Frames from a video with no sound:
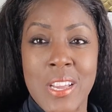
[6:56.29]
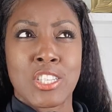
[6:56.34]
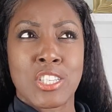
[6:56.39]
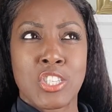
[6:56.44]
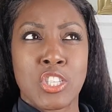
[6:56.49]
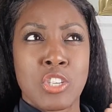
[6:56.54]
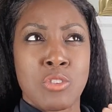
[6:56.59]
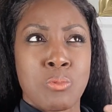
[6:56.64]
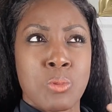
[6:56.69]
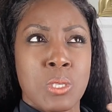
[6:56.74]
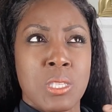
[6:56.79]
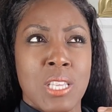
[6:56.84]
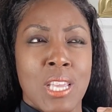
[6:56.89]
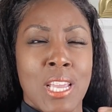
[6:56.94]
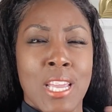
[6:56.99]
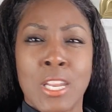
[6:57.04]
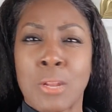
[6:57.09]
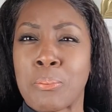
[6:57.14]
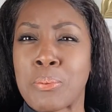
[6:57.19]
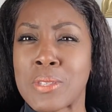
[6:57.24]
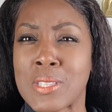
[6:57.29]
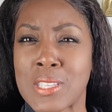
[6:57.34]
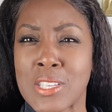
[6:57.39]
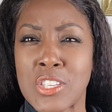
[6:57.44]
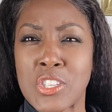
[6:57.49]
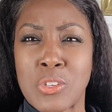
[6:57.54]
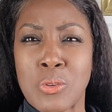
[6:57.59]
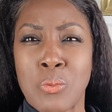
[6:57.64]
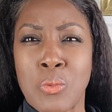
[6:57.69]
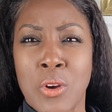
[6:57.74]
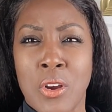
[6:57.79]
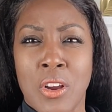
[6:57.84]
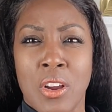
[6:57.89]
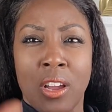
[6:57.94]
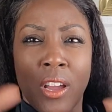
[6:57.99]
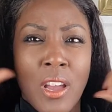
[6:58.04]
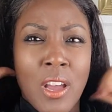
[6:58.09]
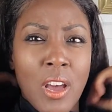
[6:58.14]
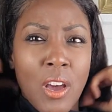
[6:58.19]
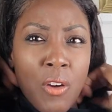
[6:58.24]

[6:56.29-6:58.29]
She was in a position where,